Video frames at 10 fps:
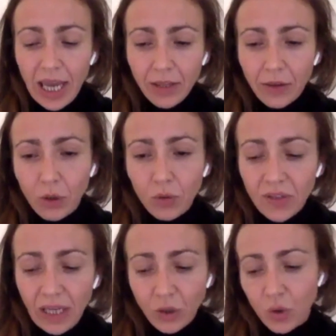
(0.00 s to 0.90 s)

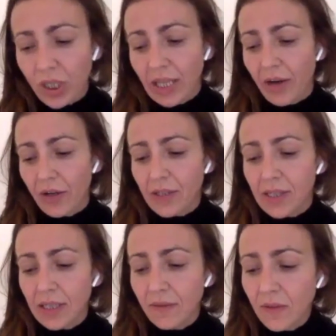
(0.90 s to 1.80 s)
ethnocentric
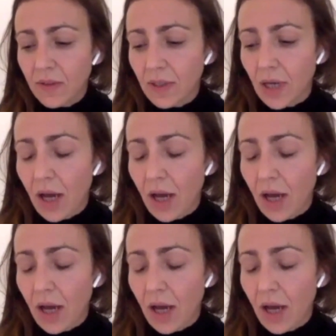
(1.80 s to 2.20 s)
narratives,